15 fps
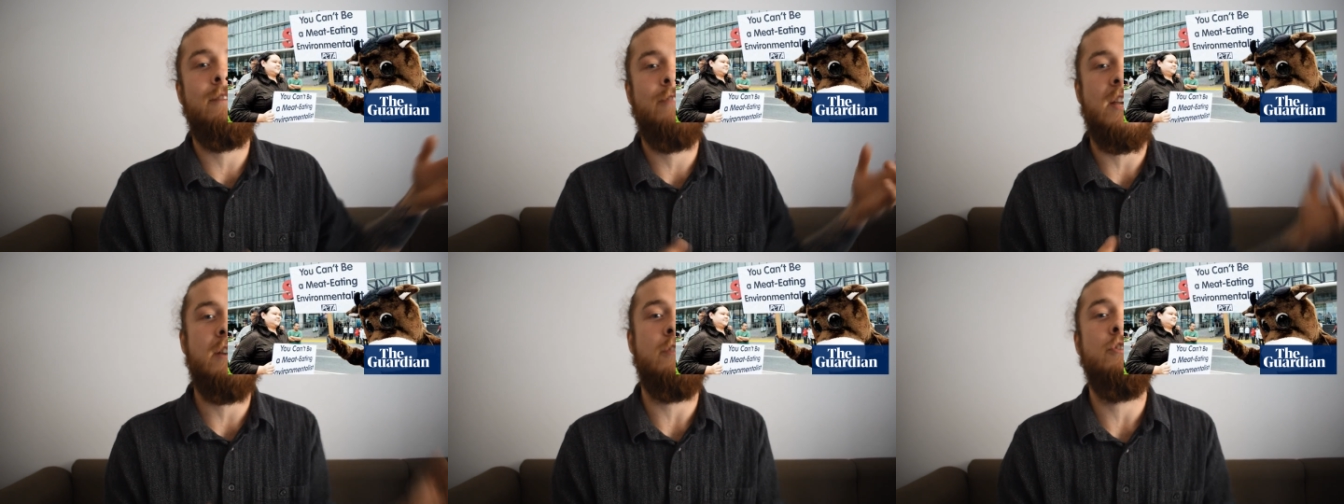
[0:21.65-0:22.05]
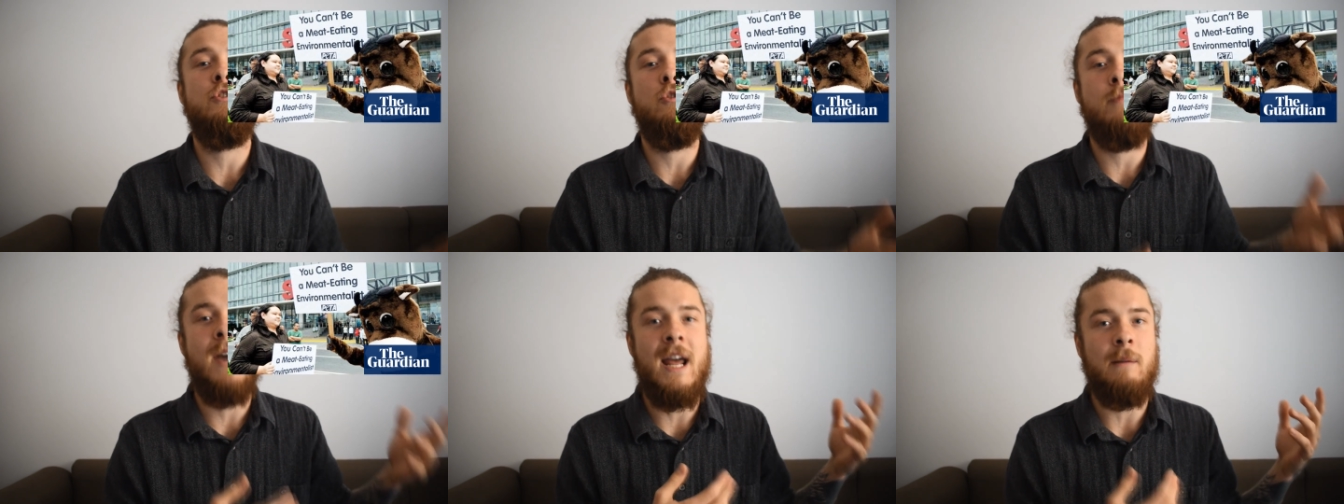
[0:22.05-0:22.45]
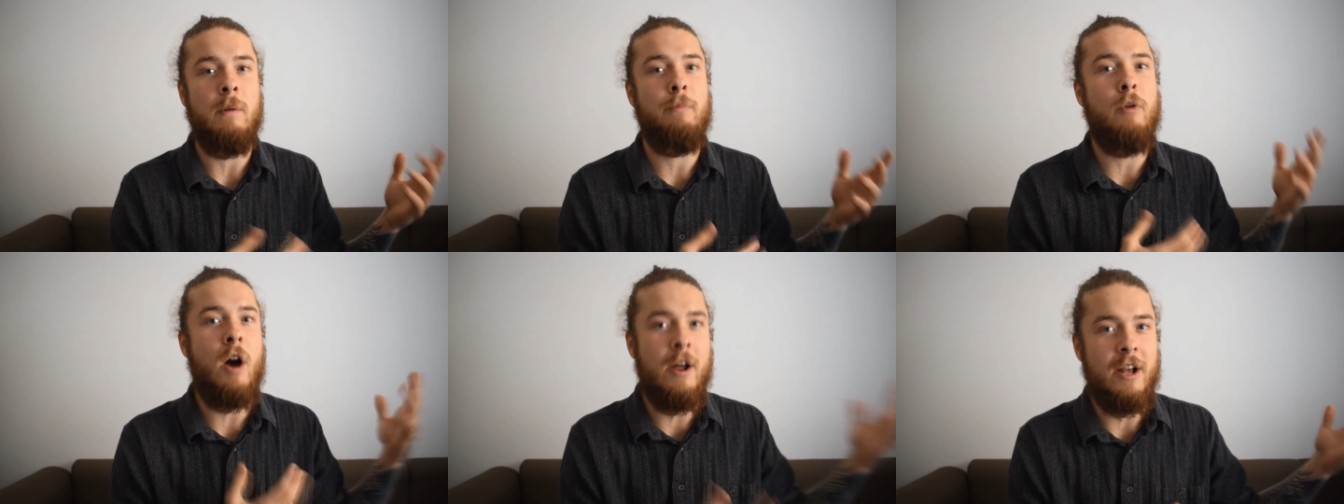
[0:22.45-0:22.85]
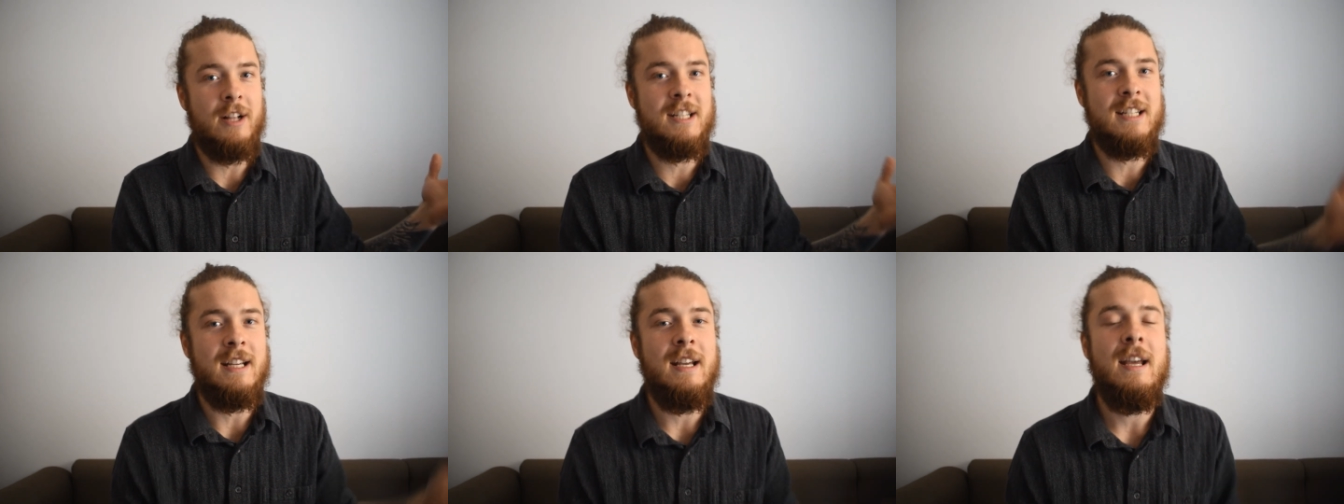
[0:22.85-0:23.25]
if they consume animal
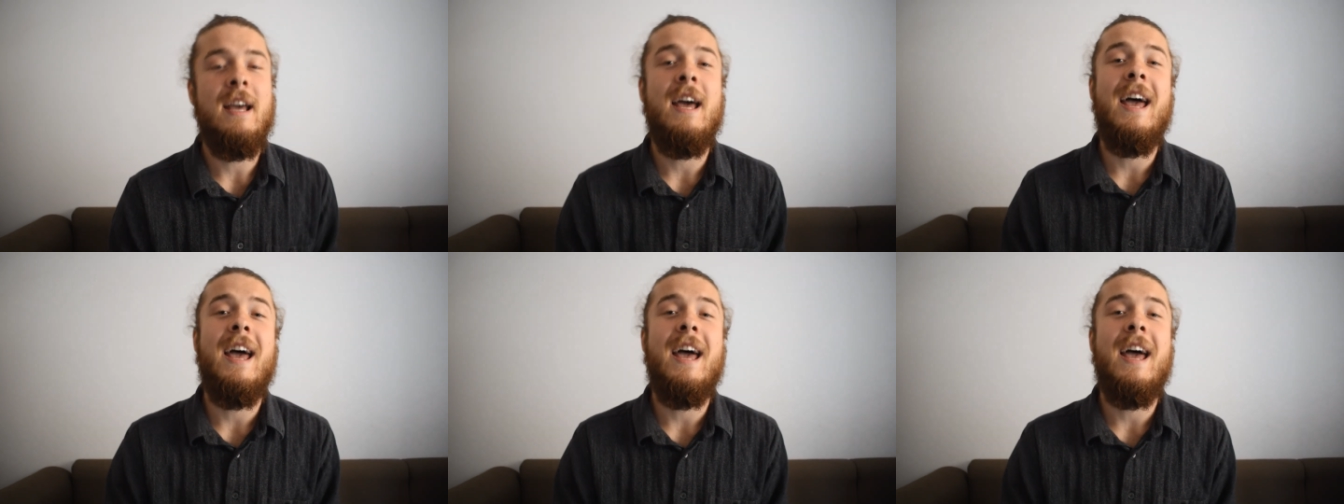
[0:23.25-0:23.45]
products.